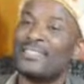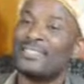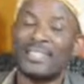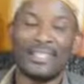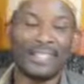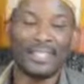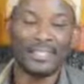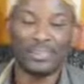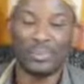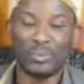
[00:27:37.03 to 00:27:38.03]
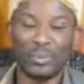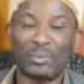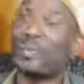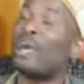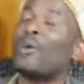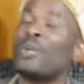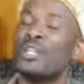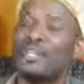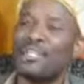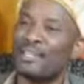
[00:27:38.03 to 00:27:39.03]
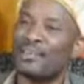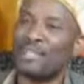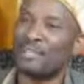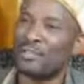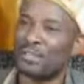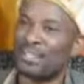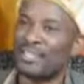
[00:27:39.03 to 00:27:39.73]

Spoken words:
We are all in the image of God.